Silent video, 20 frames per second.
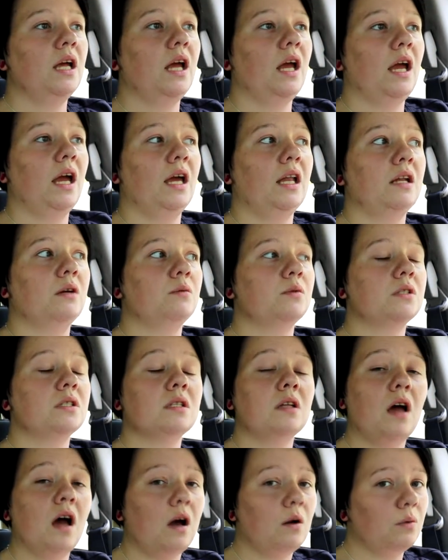and it was
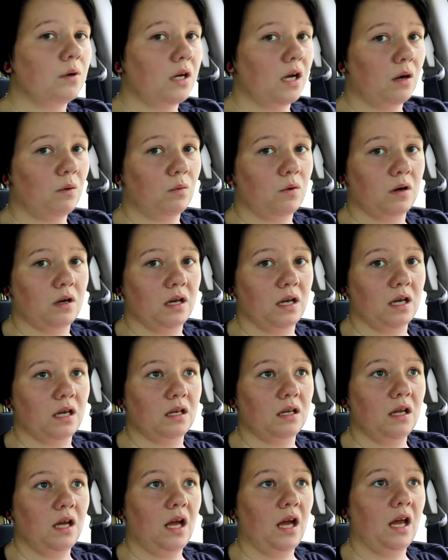not what I
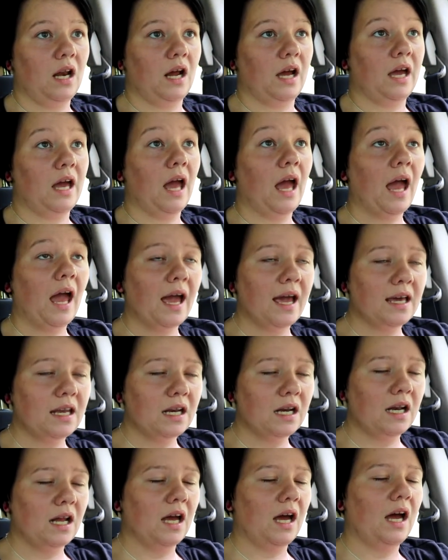wanted, and I
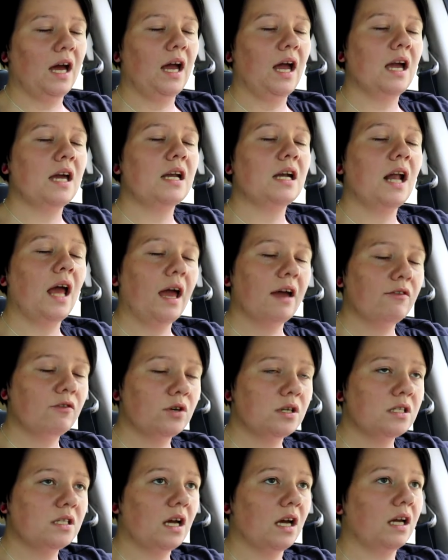hated it. I hated
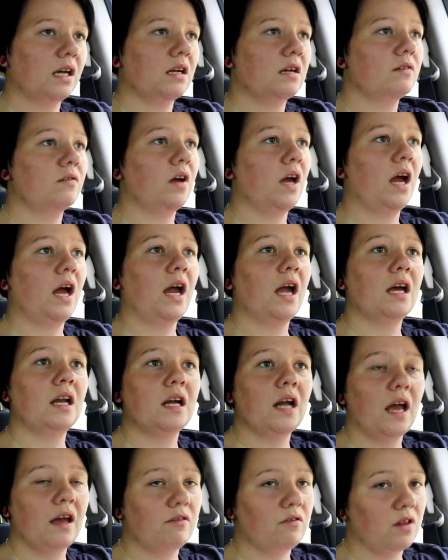every second of it. I
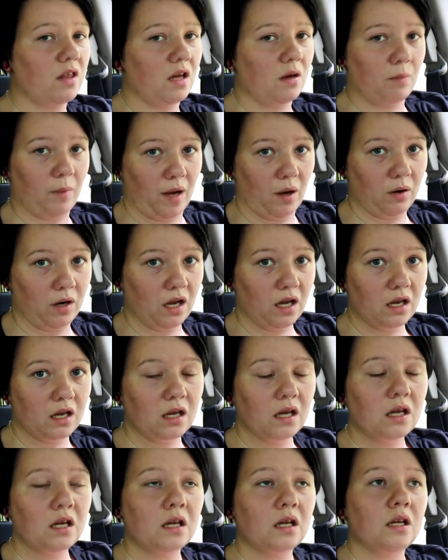hated everything about it.
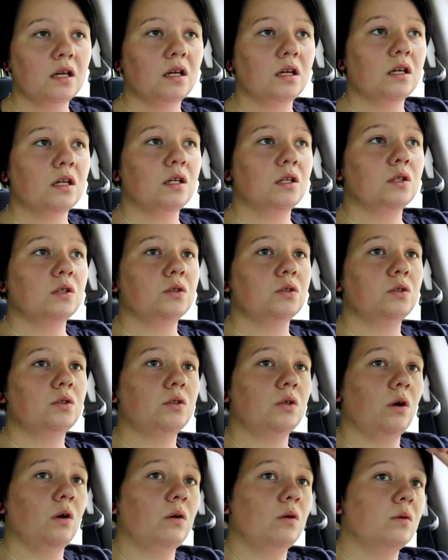
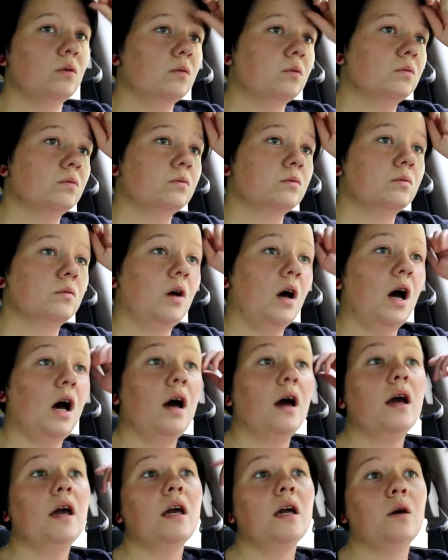So
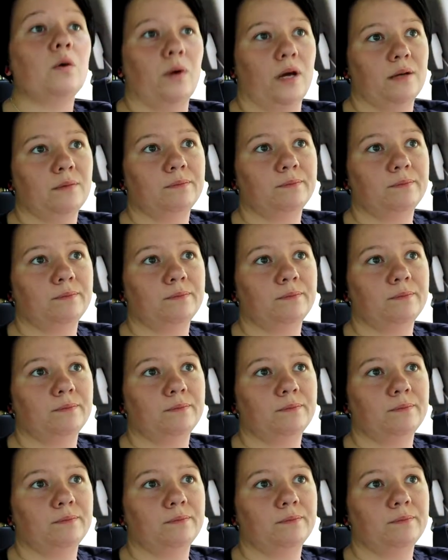I quit